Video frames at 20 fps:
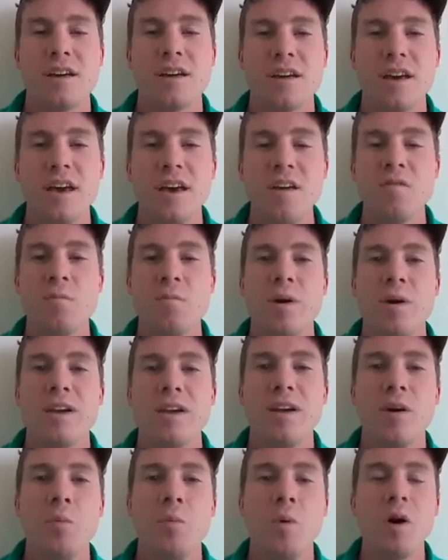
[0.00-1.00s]
Hey
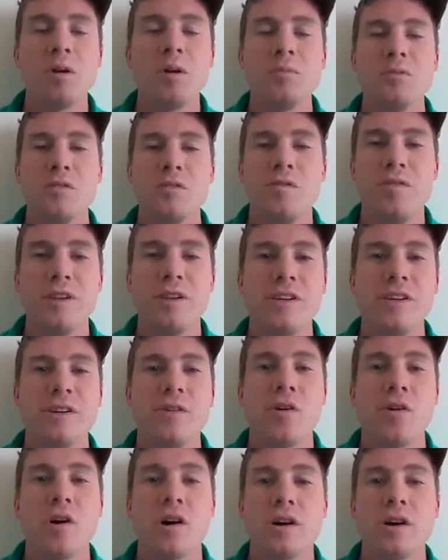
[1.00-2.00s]
everybody, and welcome to a
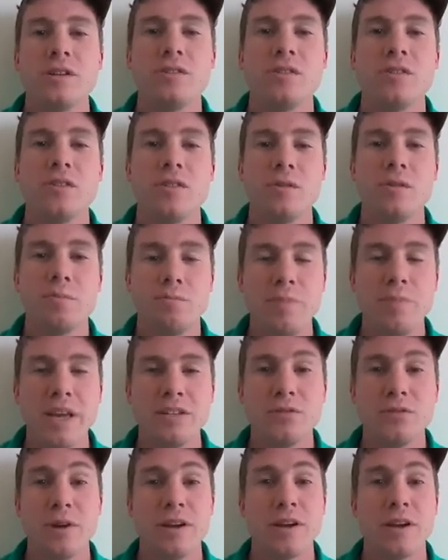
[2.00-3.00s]
video on
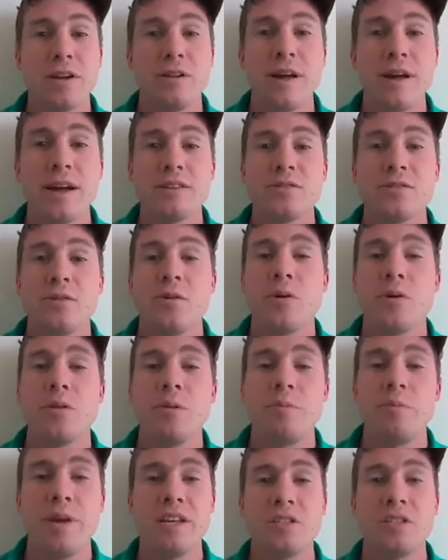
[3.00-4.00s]
base rate neglect, or
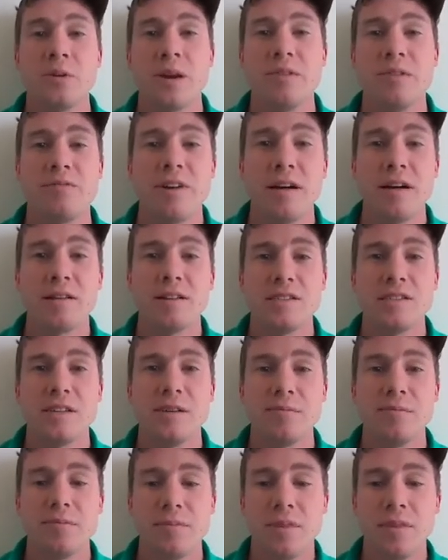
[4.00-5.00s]
the base rate
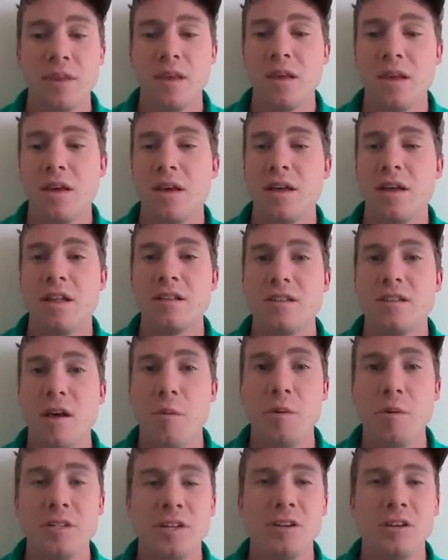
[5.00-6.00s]
fallacy. To
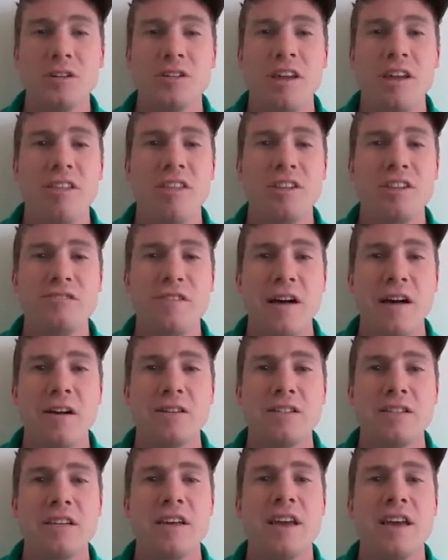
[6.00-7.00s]
help us understand this
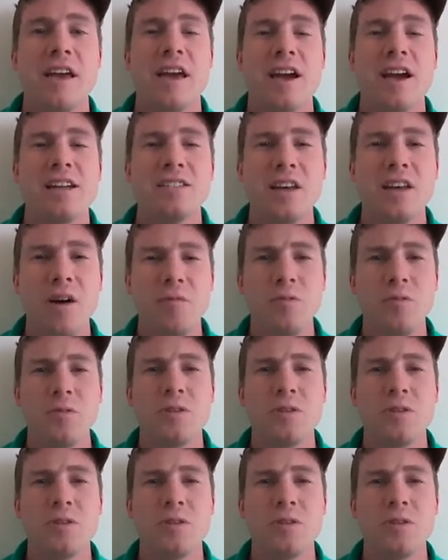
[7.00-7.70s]
fallacy, it's helpful to